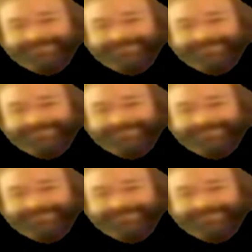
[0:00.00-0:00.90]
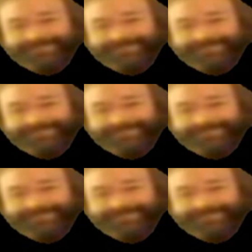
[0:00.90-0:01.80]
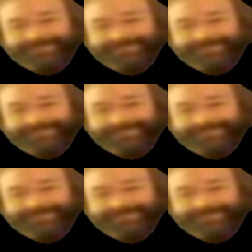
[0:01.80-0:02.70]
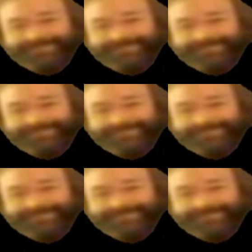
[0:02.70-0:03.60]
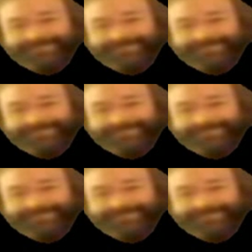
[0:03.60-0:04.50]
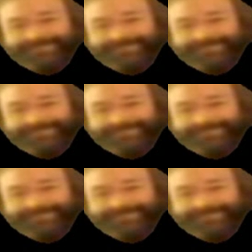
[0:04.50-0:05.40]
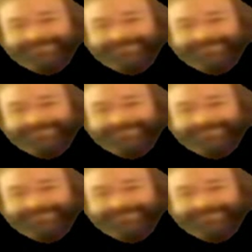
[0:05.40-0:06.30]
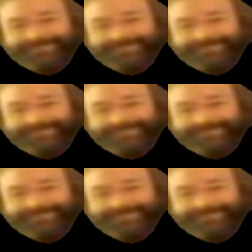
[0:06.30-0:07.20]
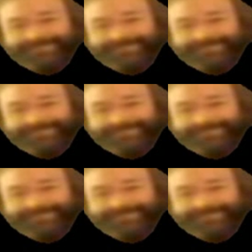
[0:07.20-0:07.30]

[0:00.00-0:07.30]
This is a still picture; no speech is visible.